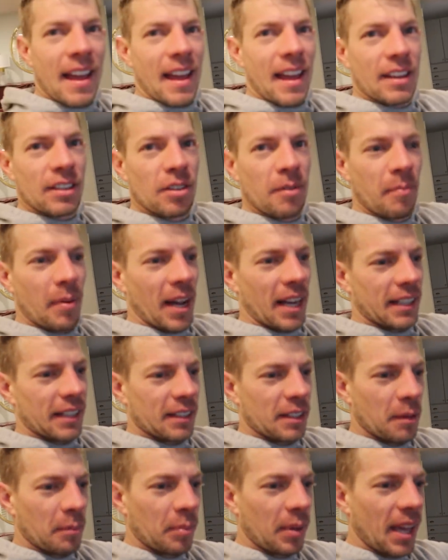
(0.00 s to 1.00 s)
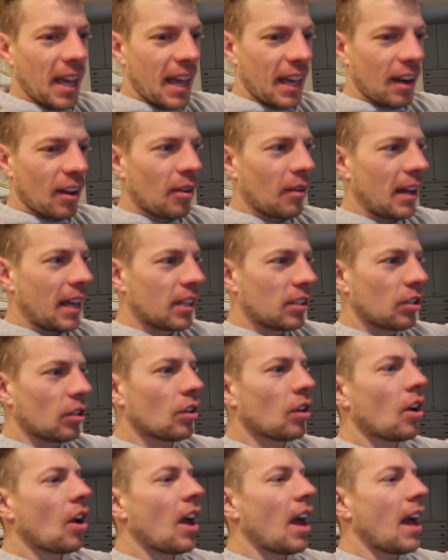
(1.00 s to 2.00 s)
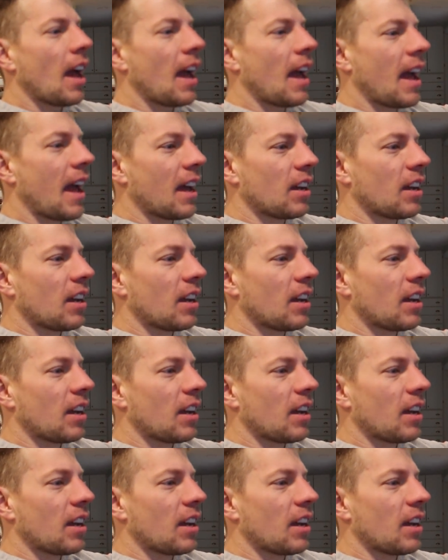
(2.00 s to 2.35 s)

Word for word: and to practice the piano and,